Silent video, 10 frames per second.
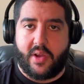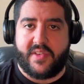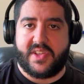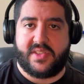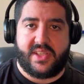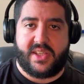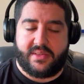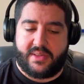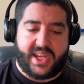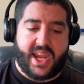obviously,
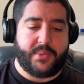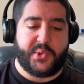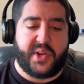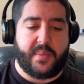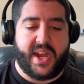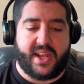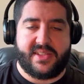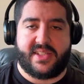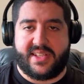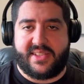and they keep talking about it
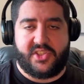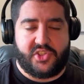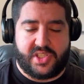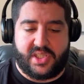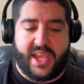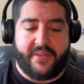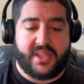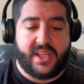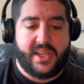because Dusty's just left,